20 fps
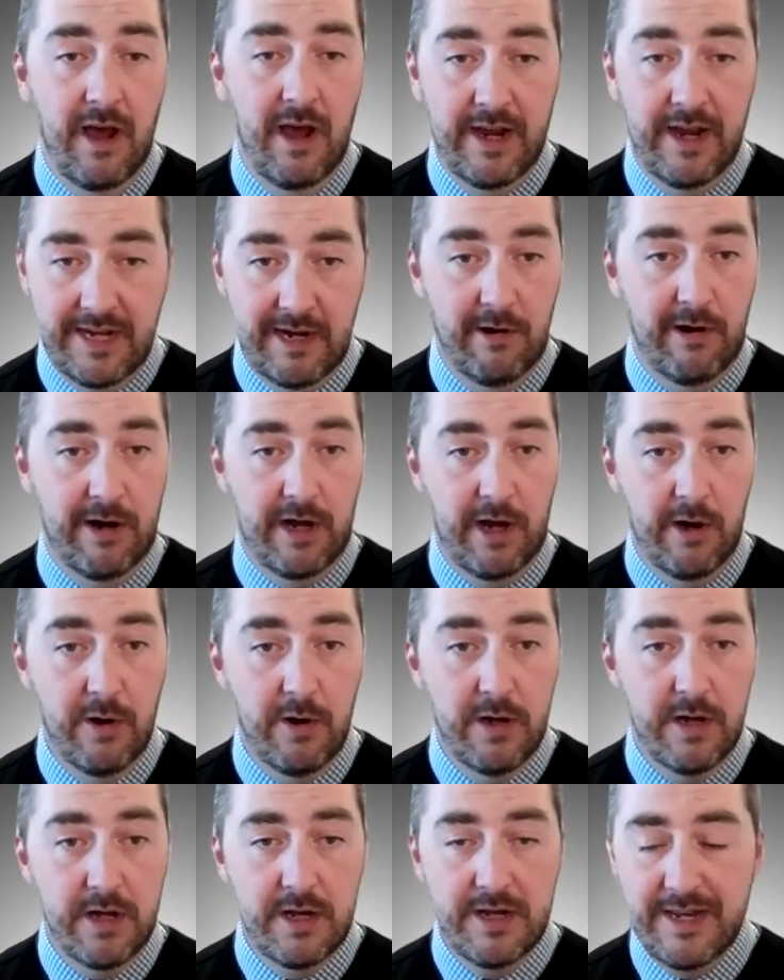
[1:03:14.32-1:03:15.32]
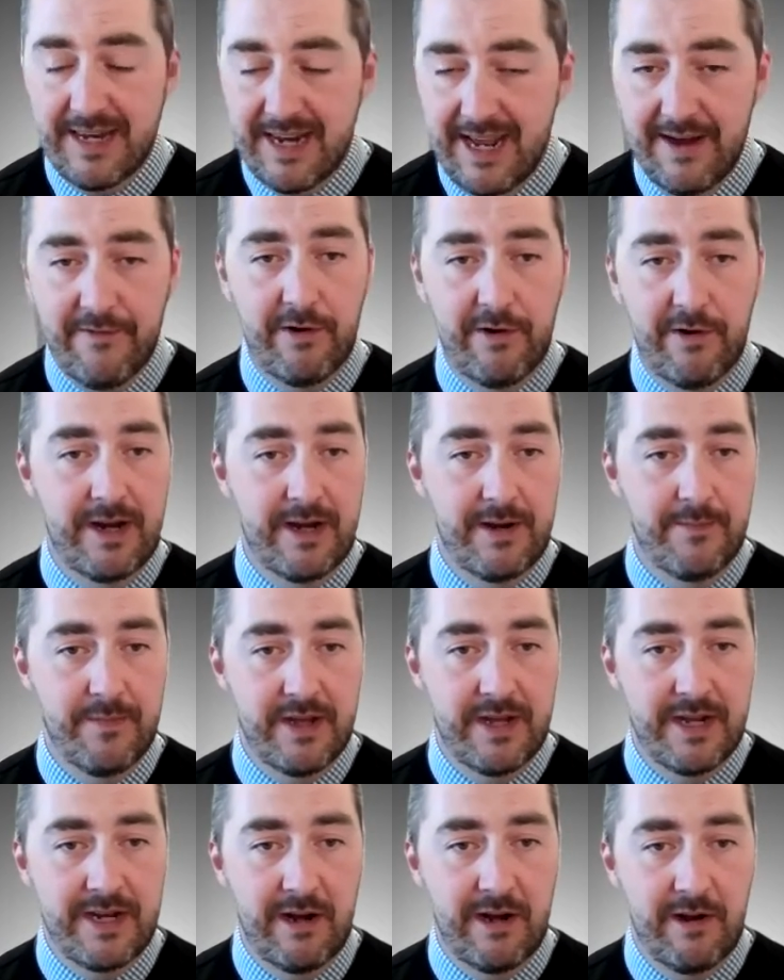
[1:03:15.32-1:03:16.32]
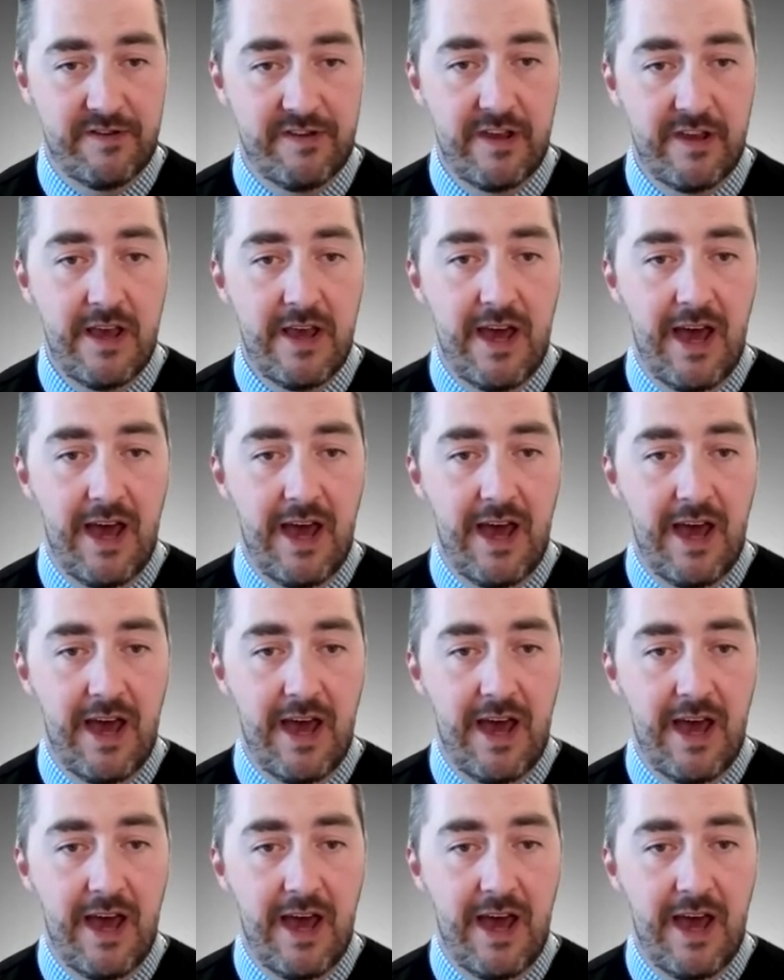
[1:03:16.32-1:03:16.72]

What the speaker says: a year ago, never in a million years.